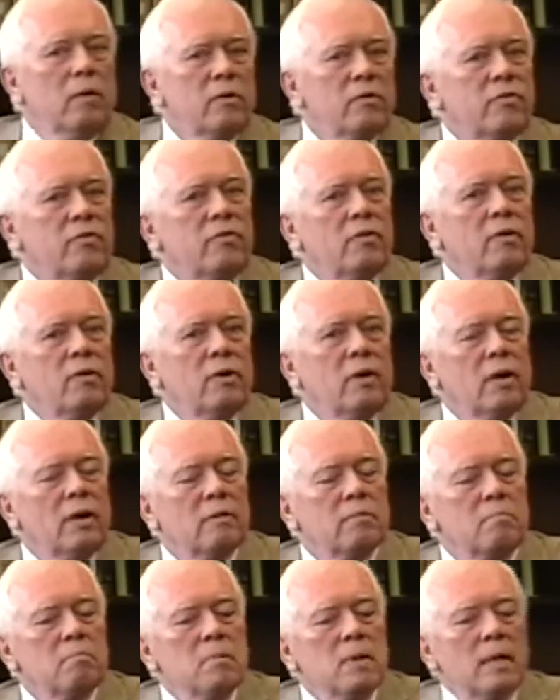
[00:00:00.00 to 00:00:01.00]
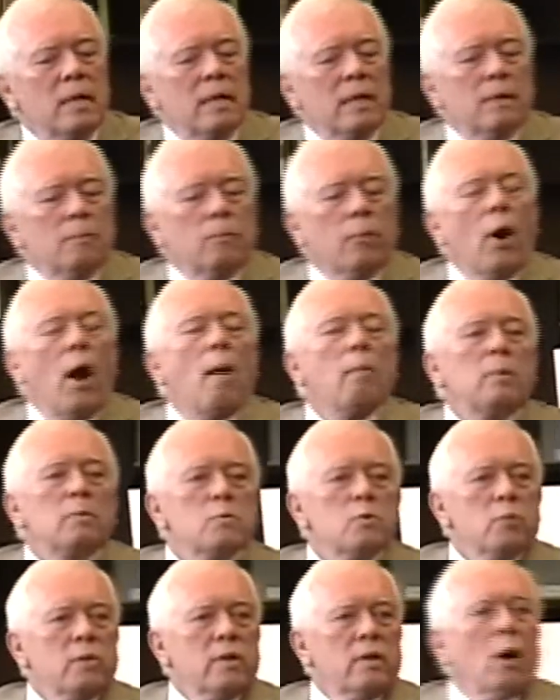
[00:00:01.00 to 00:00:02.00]
uh,
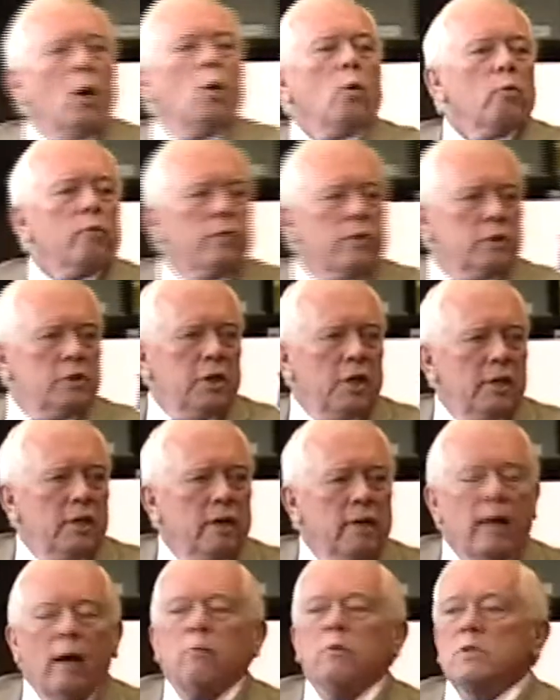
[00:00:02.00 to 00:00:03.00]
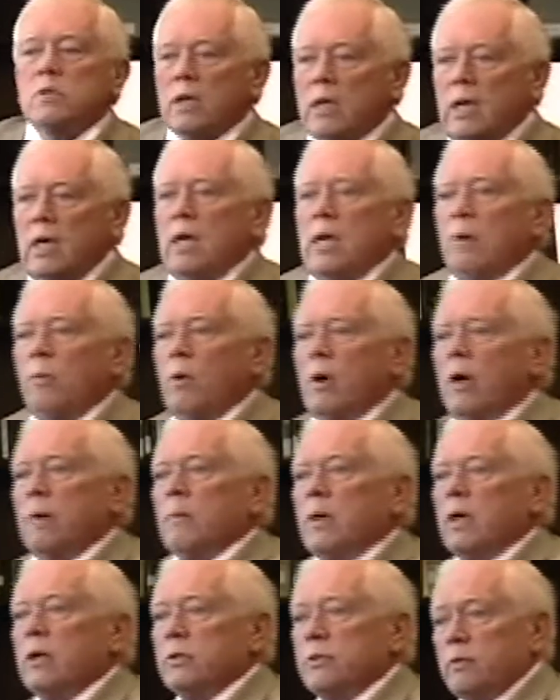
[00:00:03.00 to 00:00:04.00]
problems with old Virginia. That was a key one
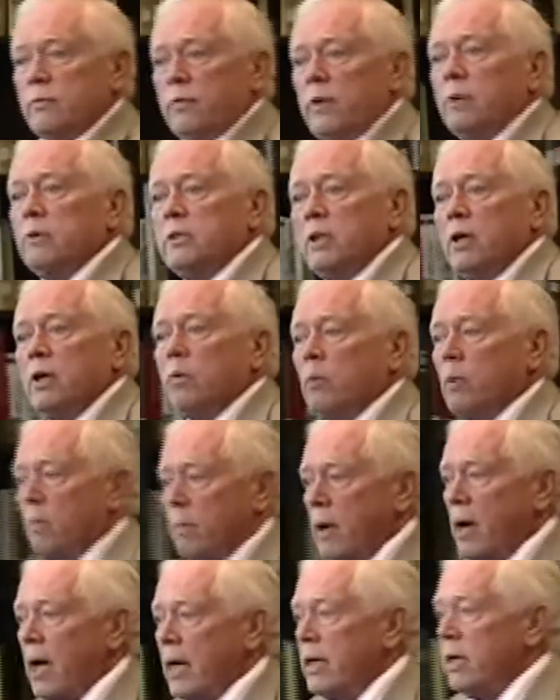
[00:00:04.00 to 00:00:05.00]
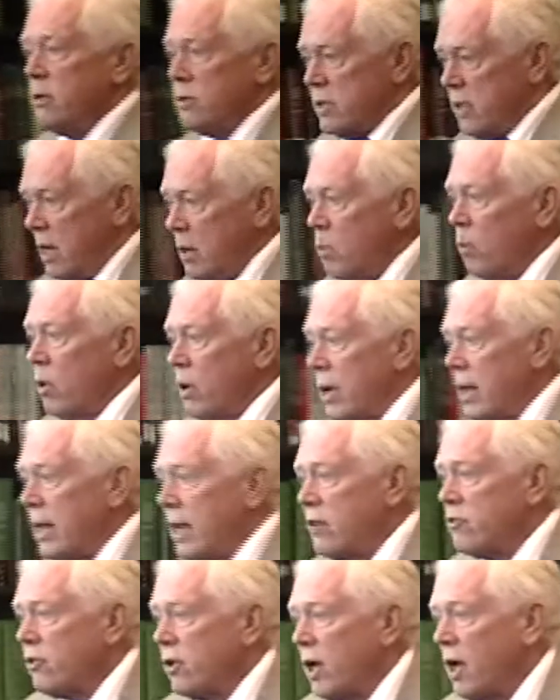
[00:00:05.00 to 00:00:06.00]
because the folks here were pioneers. They wanted
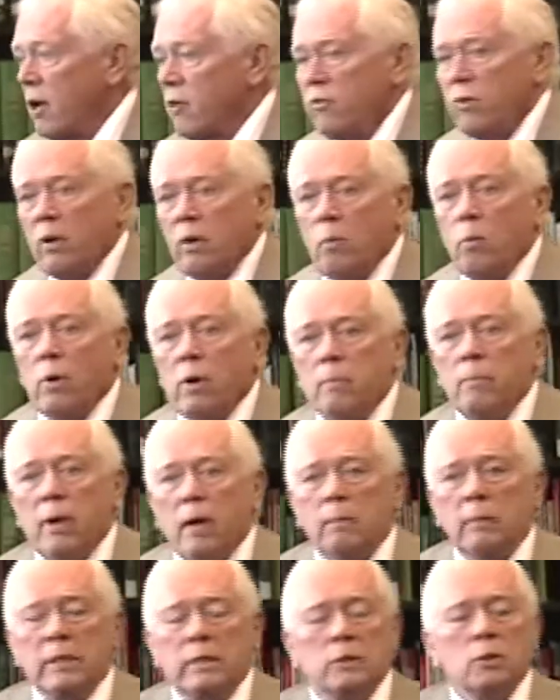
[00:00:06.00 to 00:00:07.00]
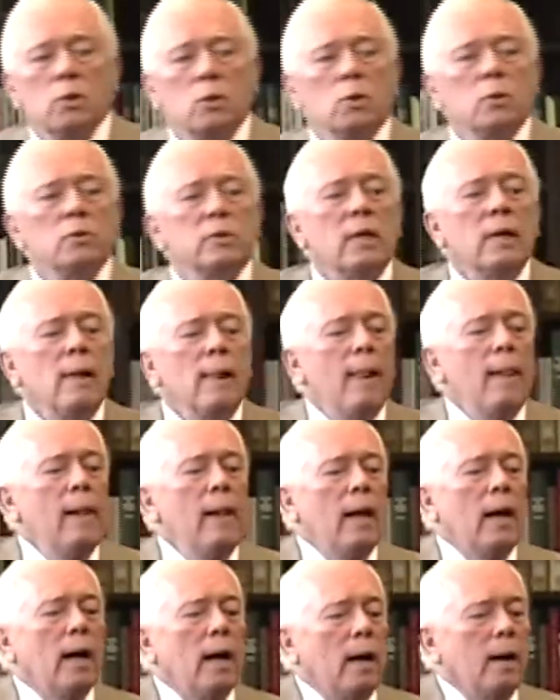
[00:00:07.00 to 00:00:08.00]
education. They wanted public schools.
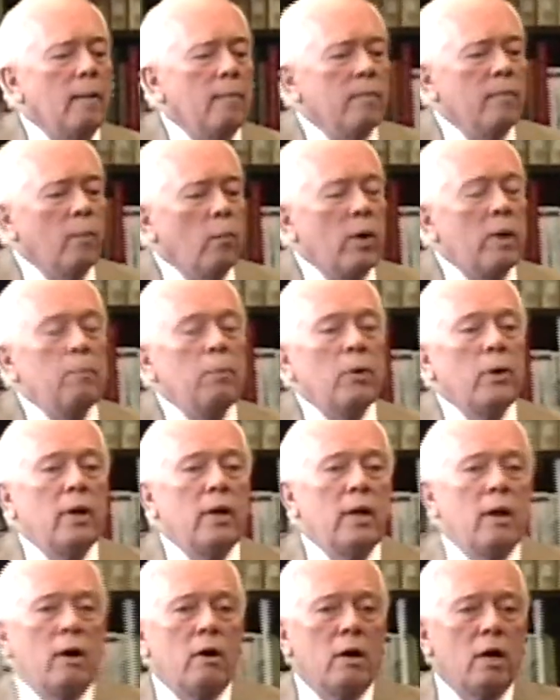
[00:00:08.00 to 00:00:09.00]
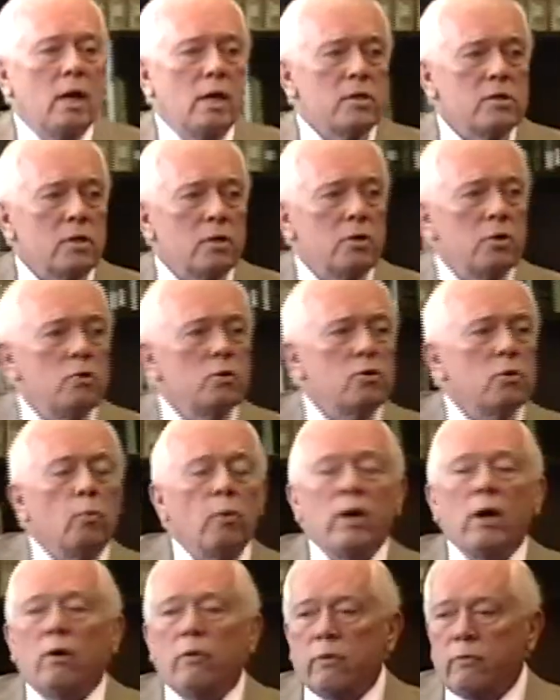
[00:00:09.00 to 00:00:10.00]
Um, we put it in our Constitution.
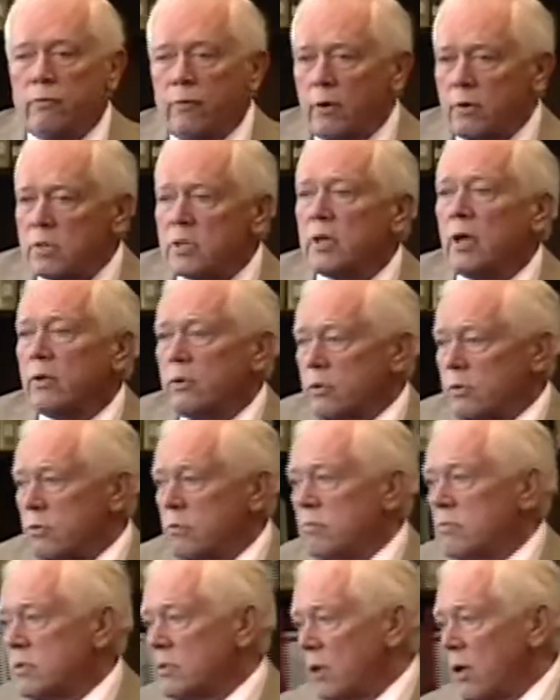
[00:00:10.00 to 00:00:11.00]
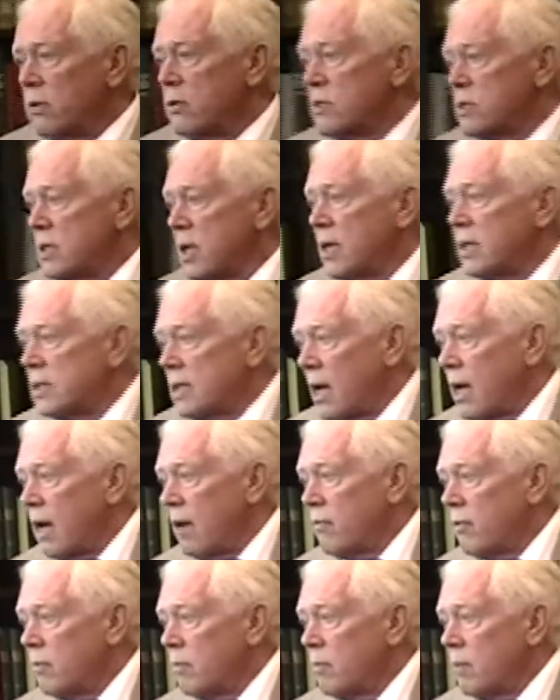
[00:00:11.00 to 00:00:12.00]
We are the first southern, southern state to
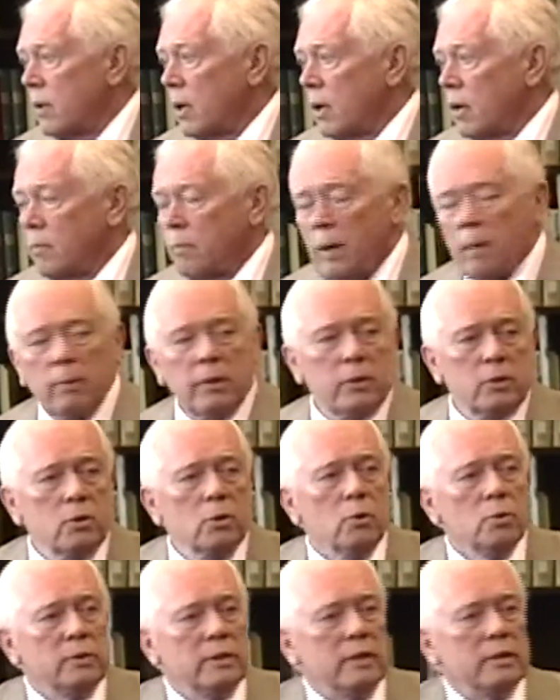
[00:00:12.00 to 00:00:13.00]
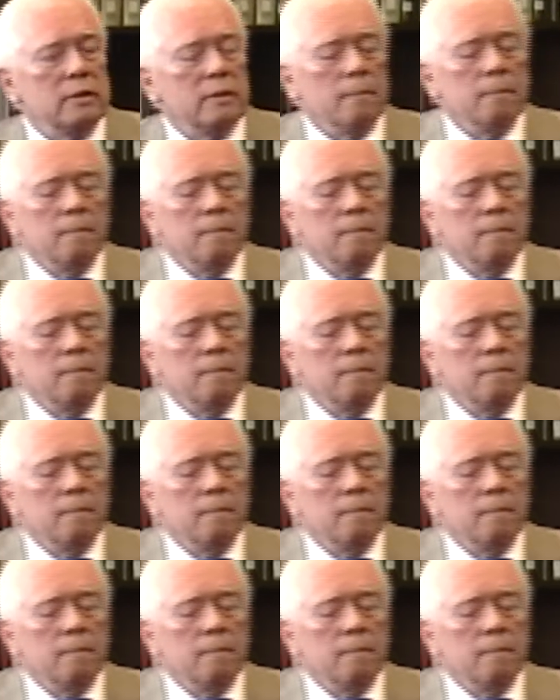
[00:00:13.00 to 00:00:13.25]
have a, a public school system.